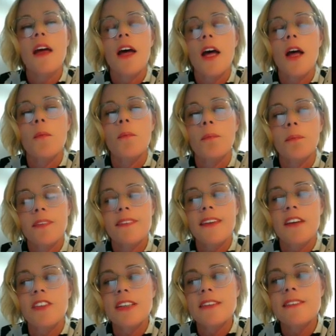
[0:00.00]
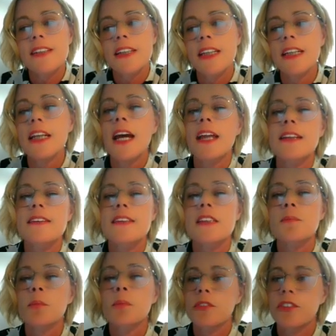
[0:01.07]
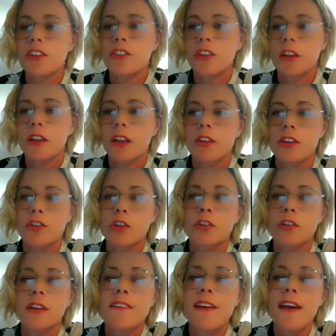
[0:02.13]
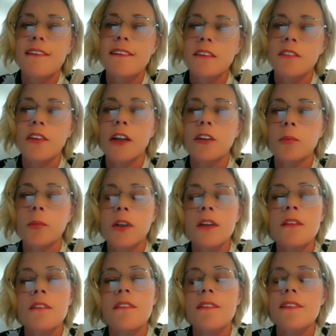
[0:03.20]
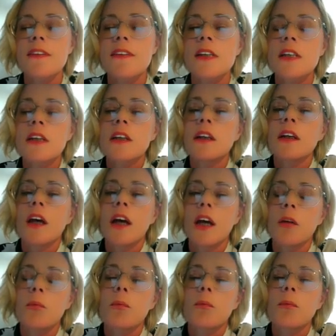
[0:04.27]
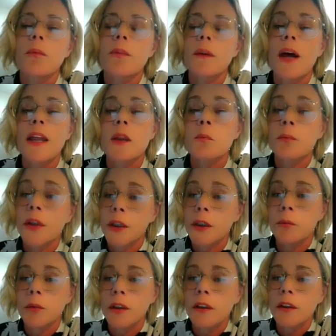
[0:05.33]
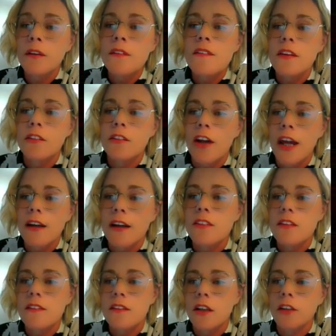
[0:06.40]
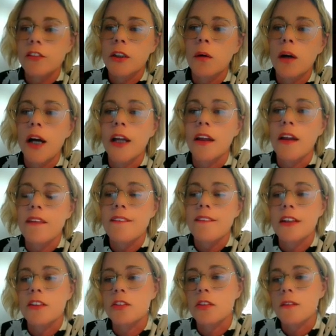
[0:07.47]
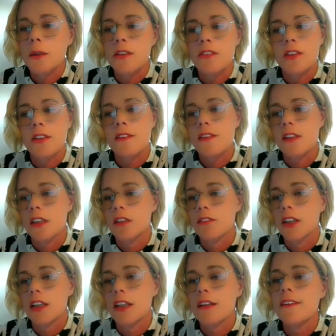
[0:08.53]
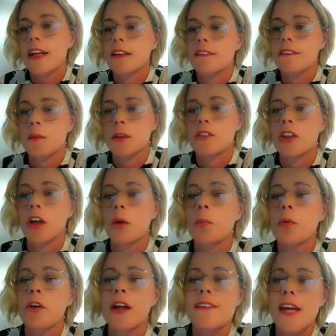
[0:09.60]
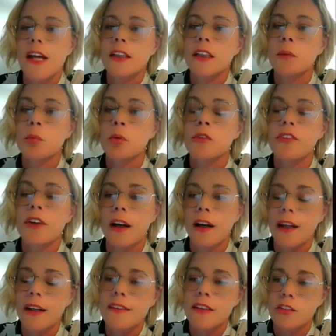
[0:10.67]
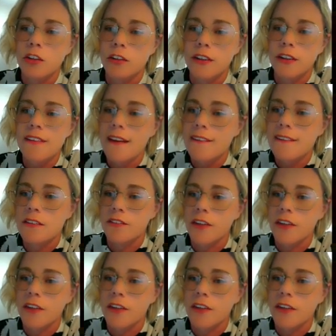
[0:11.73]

70, and this is provision of enduring test environments. So at the moment, the REC does not require the central switching service and switching operator to provide enduring test